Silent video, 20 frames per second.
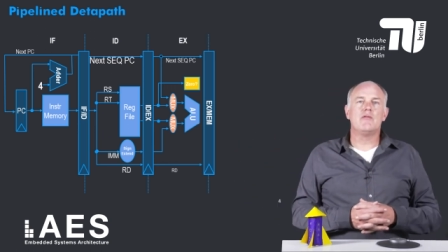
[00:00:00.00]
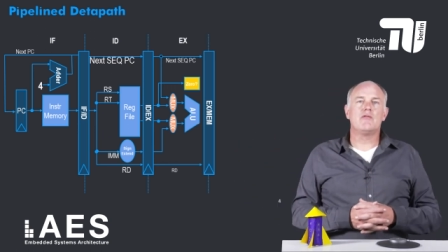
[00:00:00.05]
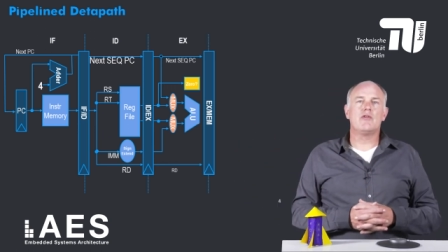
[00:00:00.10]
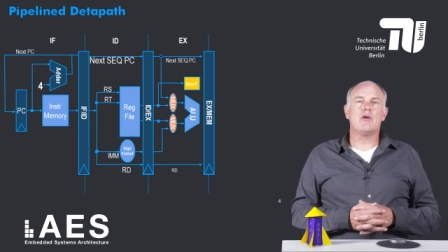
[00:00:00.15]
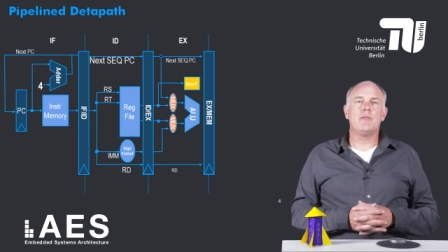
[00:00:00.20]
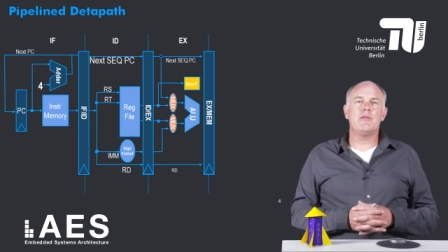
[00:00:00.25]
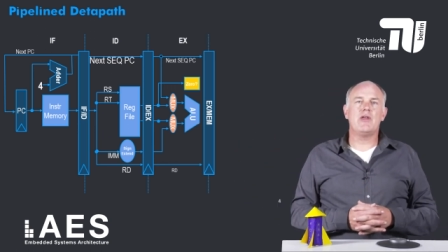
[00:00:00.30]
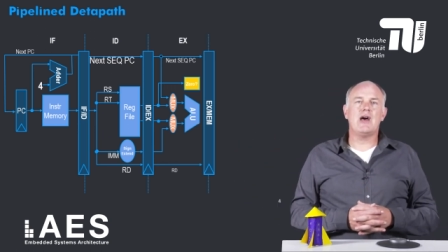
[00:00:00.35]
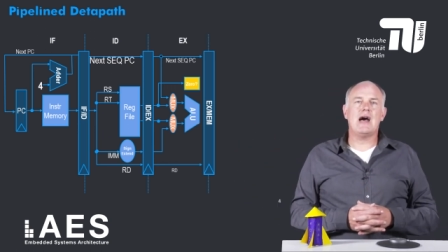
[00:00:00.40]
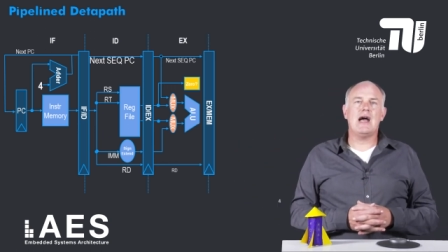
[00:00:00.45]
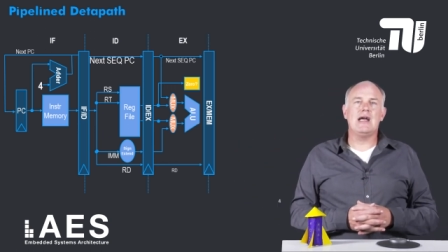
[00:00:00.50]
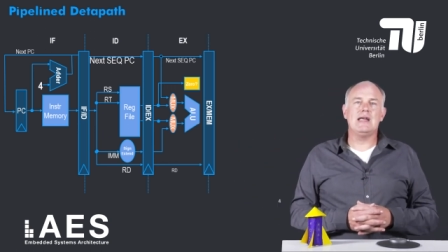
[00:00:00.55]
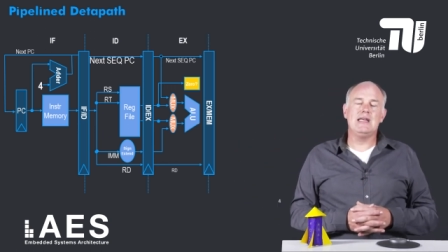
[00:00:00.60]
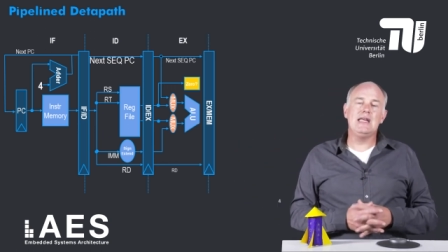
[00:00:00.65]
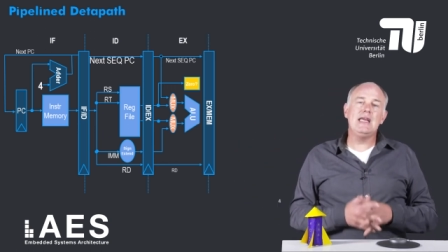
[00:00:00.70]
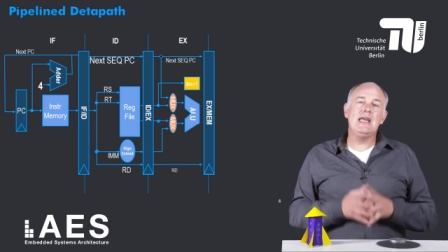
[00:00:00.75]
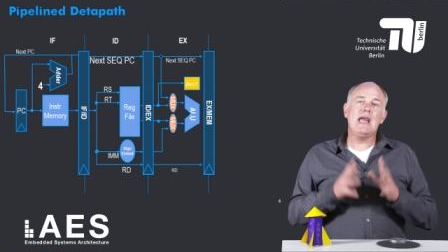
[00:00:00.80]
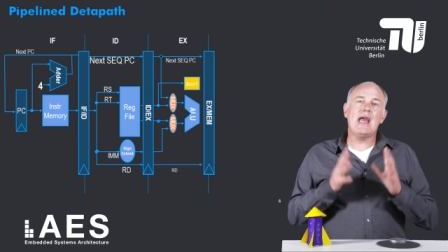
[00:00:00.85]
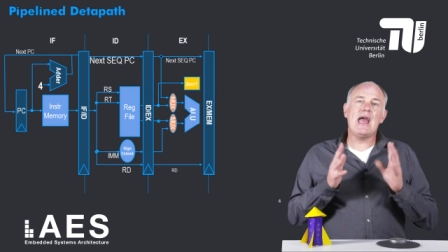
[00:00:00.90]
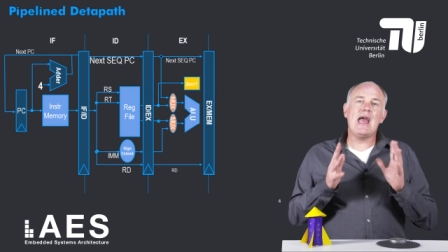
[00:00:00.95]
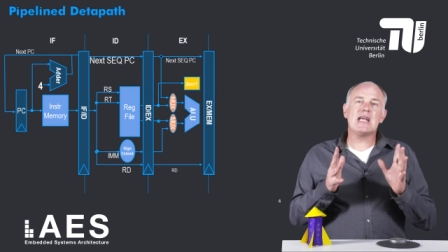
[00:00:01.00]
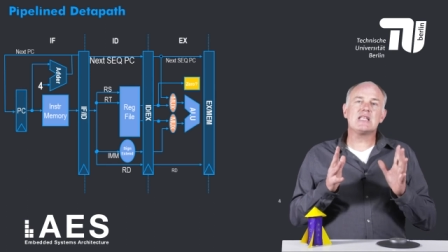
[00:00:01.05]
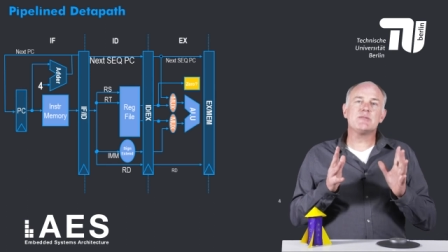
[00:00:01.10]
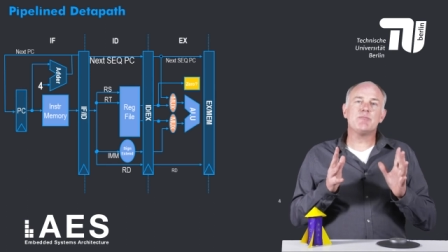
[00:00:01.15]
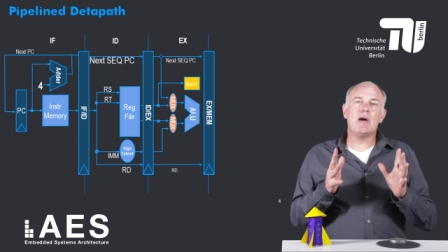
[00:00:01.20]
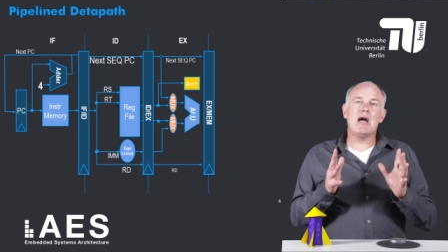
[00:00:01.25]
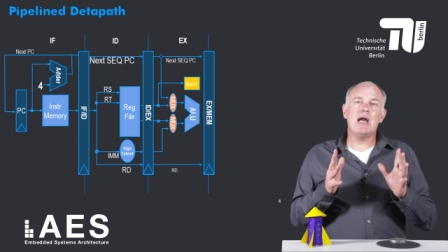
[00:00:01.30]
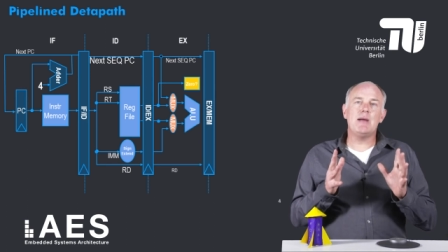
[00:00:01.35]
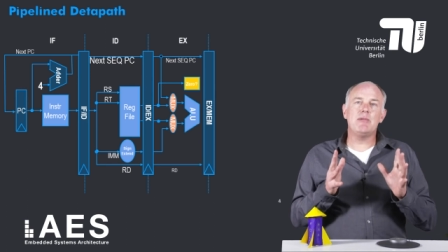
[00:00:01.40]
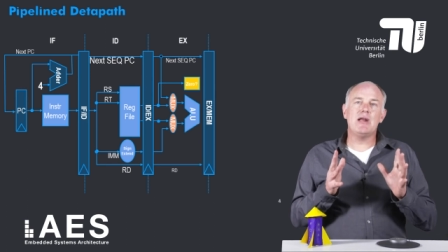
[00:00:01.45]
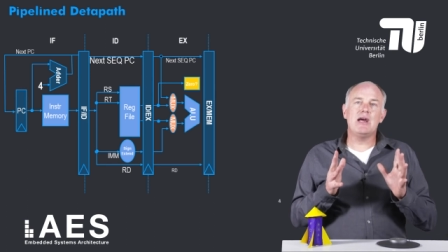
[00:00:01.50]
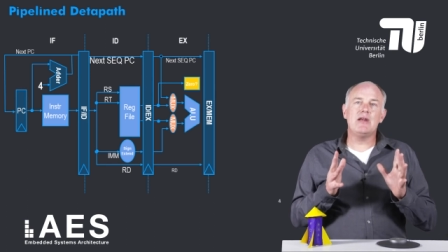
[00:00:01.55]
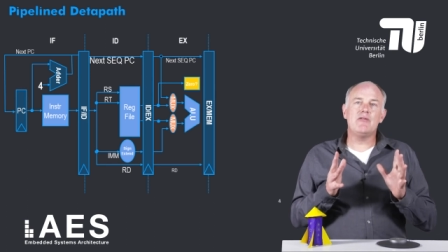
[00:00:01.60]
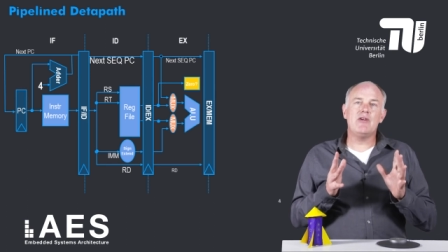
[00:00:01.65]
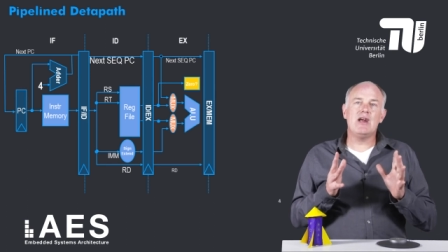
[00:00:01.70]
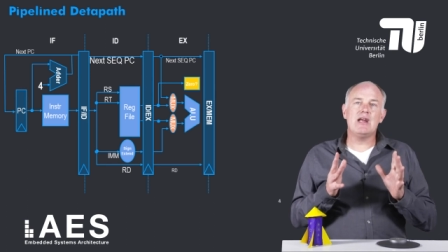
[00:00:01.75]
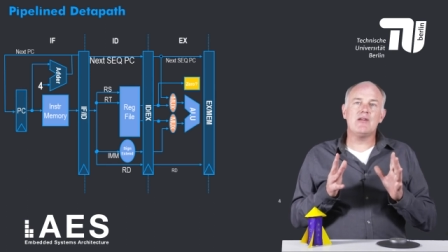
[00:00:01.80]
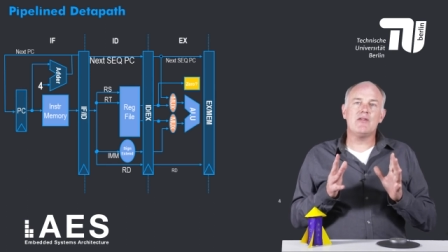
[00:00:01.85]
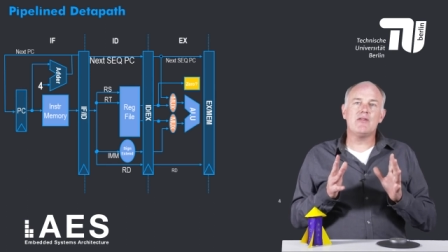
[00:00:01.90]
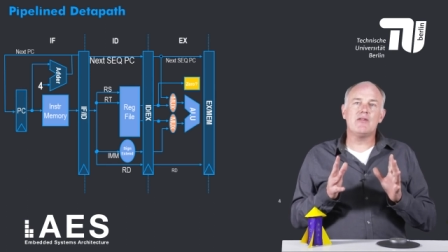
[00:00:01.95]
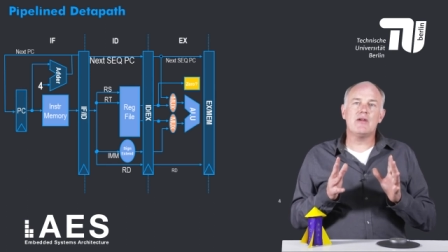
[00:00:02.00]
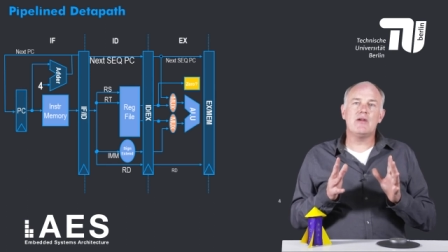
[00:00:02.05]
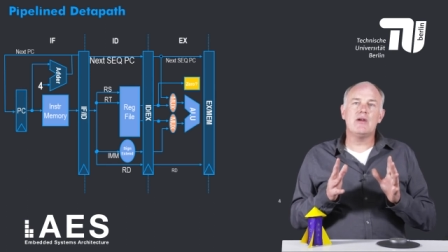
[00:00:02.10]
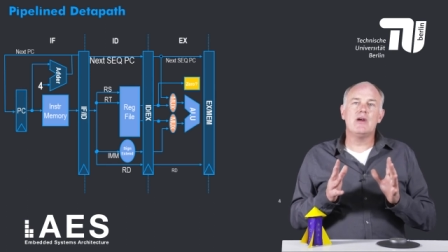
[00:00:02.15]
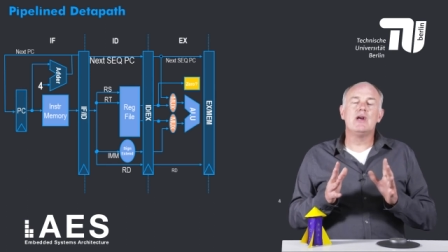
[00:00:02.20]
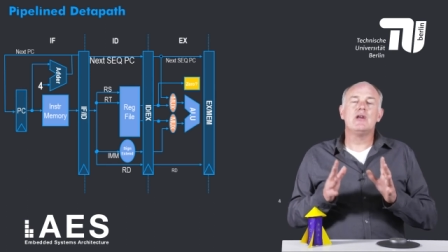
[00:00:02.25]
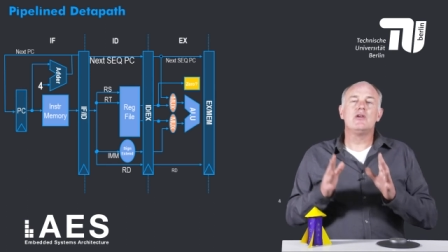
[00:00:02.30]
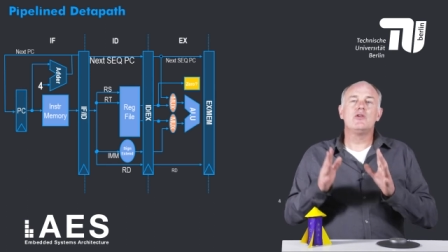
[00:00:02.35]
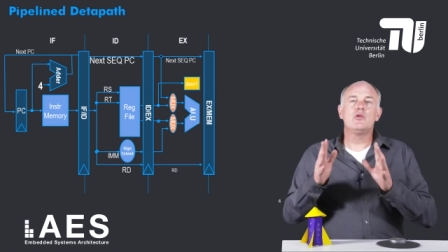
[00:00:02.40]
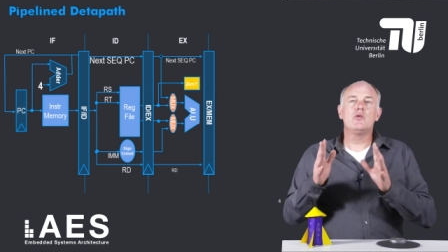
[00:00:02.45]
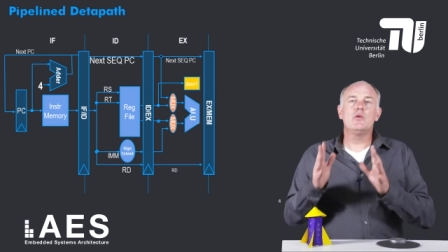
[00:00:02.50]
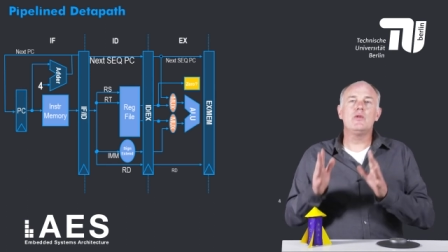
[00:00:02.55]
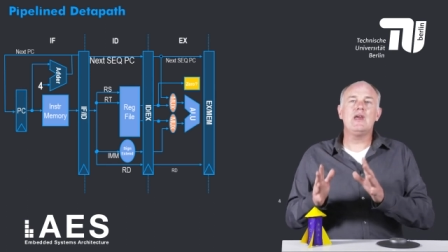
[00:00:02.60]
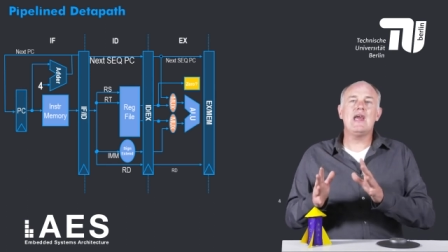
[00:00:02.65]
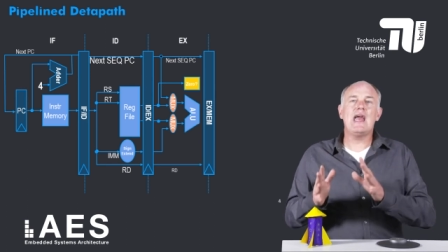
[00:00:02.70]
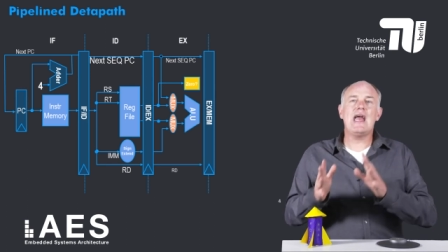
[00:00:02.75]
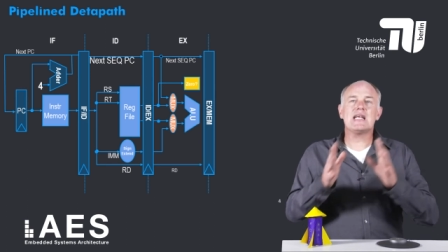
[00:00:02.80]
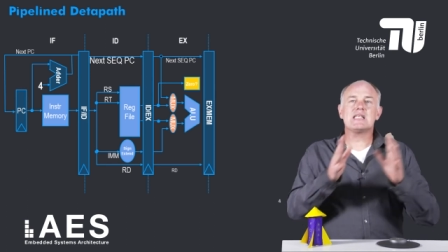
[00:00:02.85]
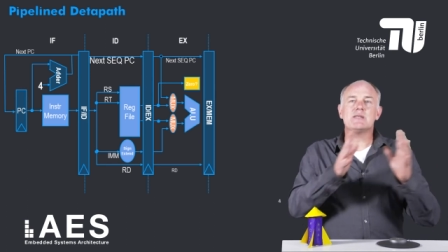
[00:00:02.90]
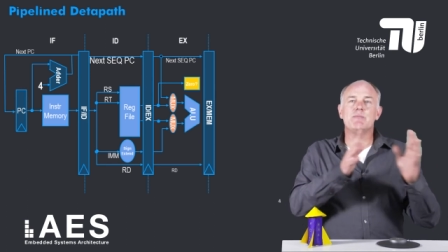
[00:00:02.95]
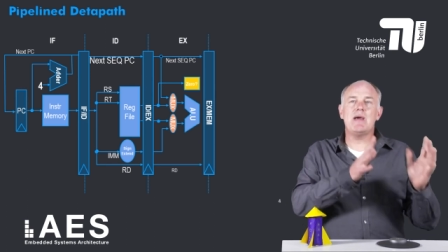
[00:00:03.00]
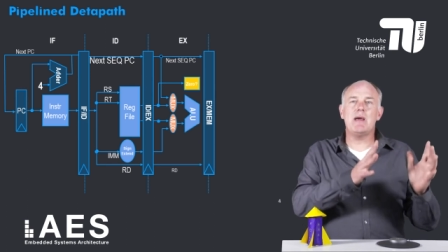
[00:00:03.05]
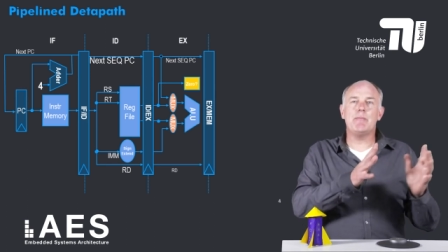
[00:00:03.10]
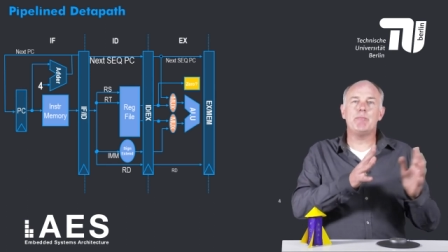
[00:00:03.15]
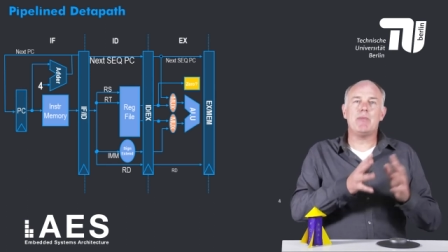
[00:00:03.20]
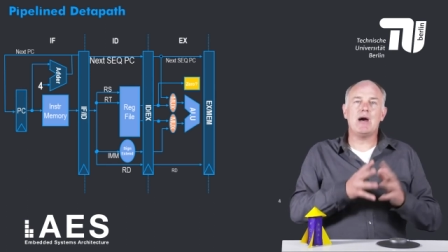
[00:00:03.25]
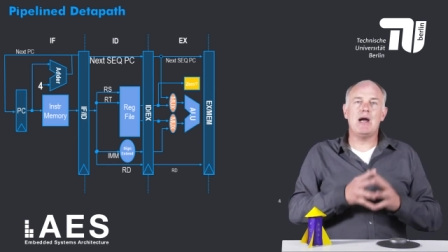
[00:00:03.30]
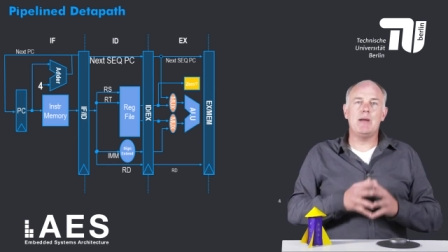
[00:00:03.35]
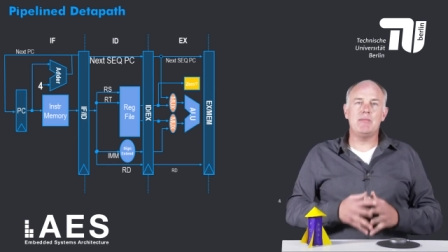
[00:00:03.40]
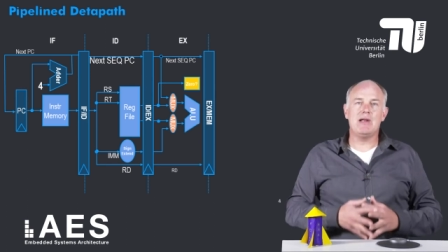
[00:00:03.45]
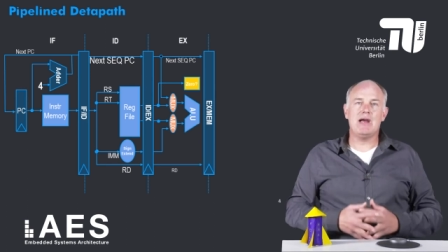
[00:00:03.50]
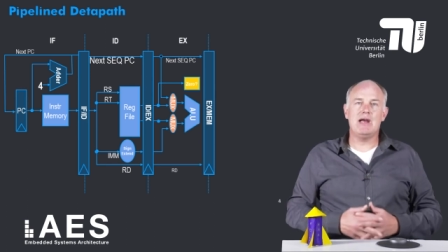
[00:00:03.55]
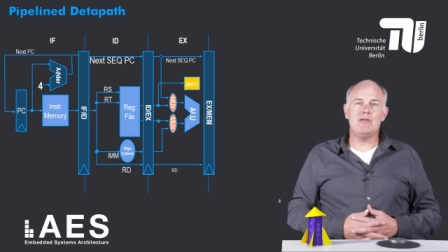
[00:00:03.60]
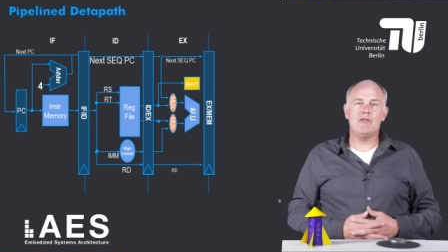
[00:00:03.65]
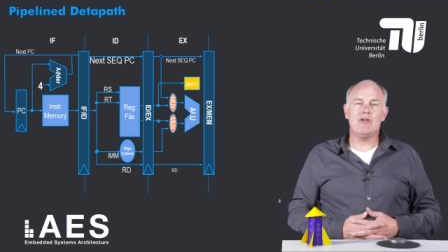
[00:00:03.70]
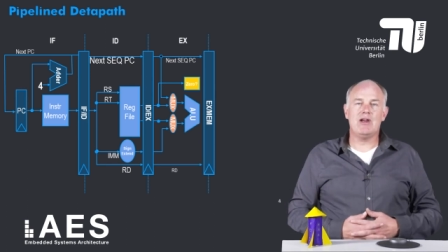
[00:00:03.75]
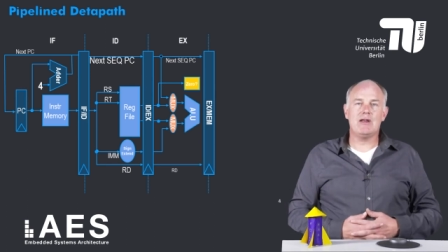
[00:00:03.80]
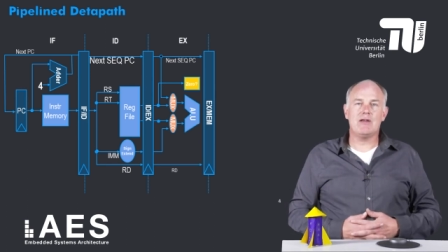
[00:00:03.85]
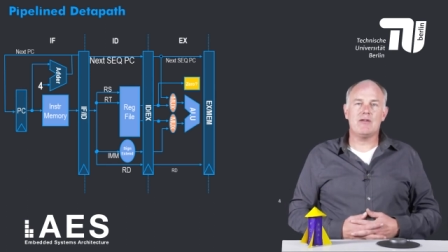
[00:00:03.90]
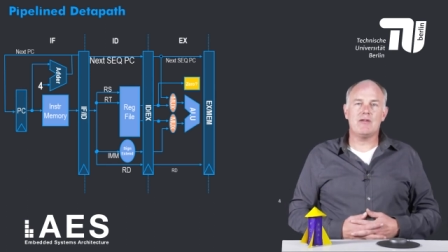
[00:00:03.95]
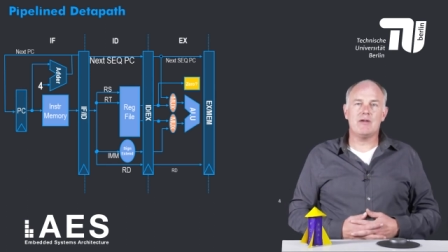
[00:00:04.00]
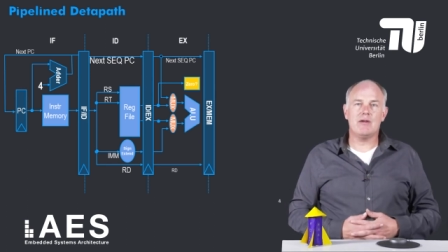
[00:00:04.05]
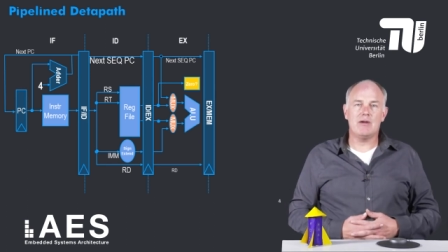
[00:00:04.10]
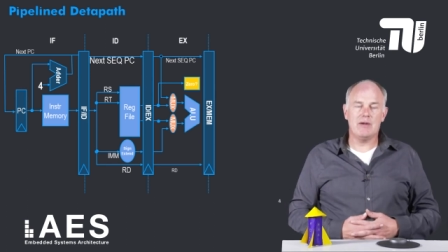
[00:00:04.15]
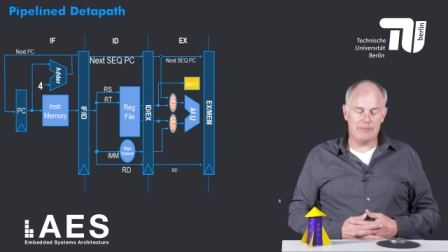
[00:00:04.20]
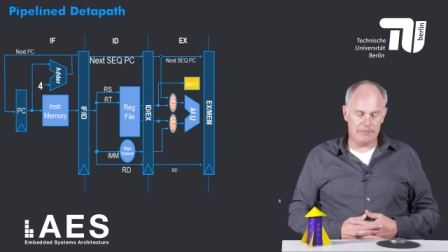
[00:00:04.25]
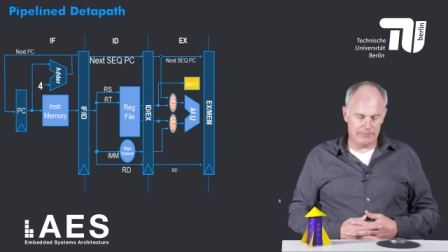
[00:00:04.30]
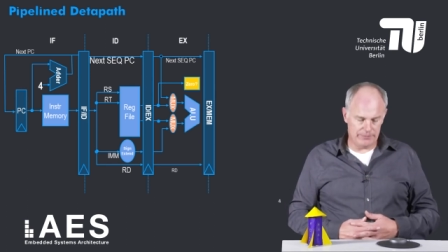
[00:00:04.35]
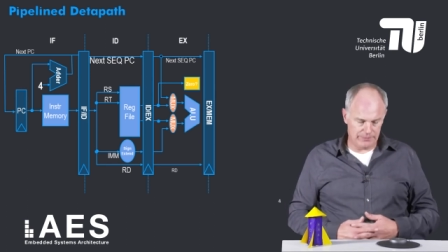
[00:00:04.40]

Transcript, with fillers: from the ID/EX pipeline register to the EX/MEM pipeline register.